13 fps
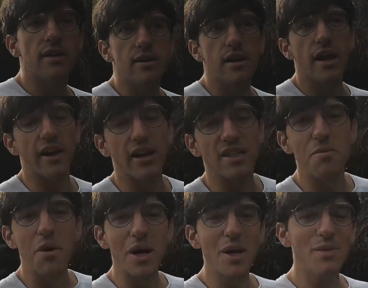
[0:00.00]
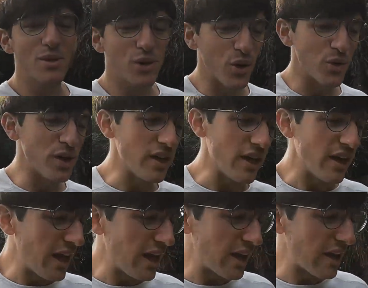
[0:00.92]
Hey guys, my name is Cody
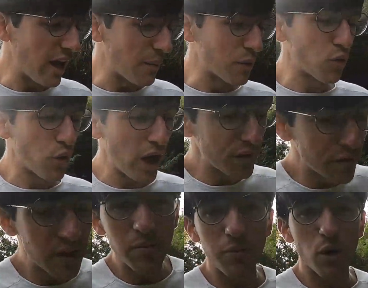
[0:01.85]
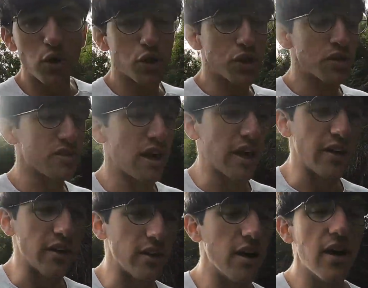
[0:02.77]
and I'm a graphic and motion
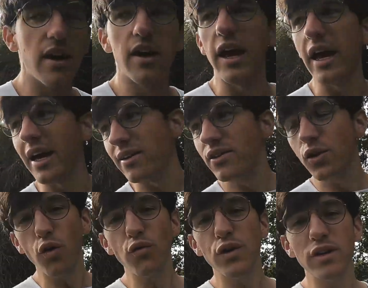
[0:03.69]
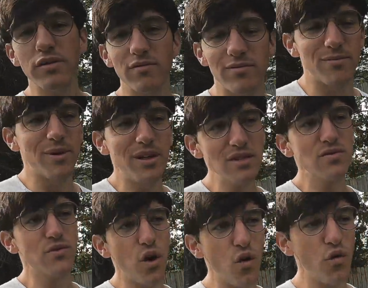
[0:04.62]
designer. And because
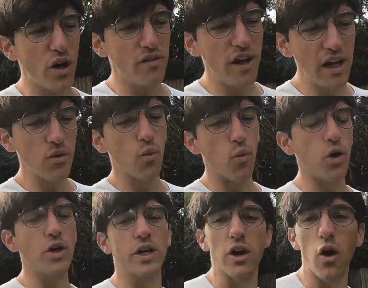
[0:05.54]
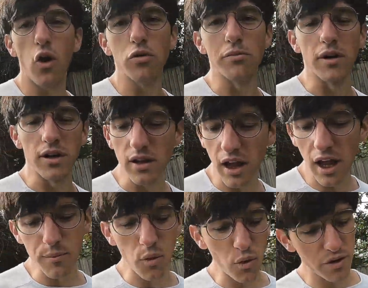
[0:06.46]
of COVID, I've had to work at home a
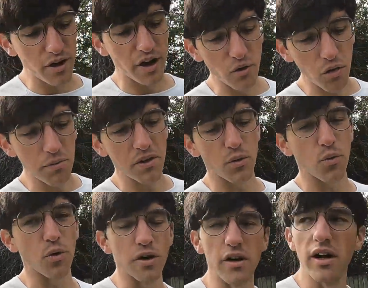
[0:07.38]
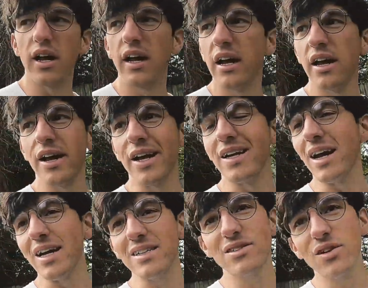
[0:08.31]
lot more than I normally would.
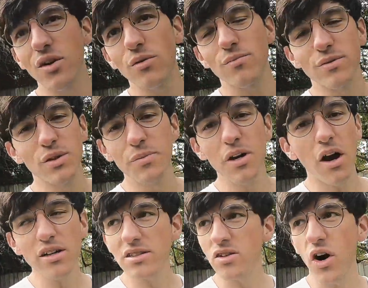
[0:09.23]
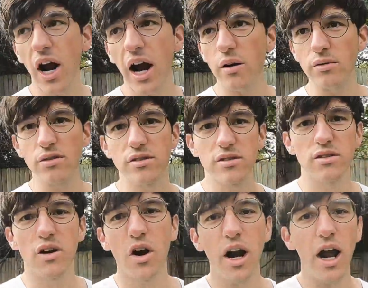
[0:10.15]
And so, to be honest, our house
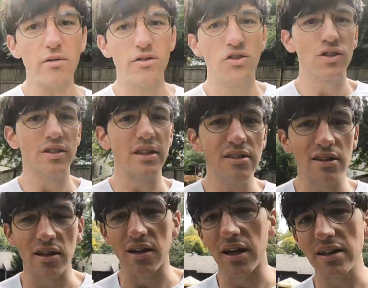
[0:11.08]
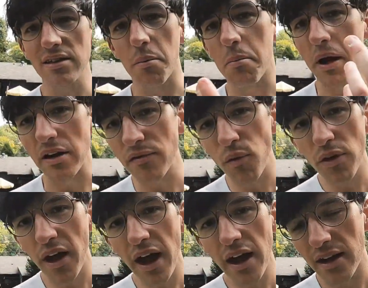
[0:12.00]
just isn't made for
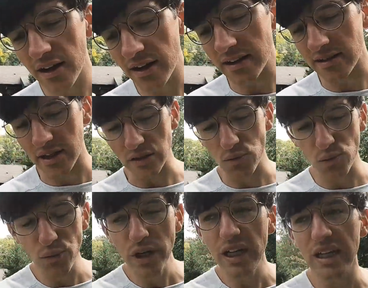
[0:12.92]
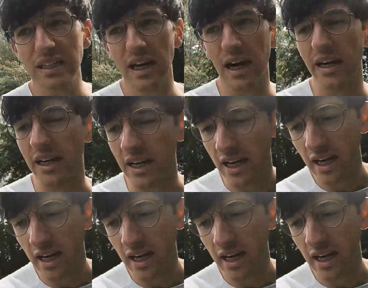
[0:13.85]
that. It's really tiny.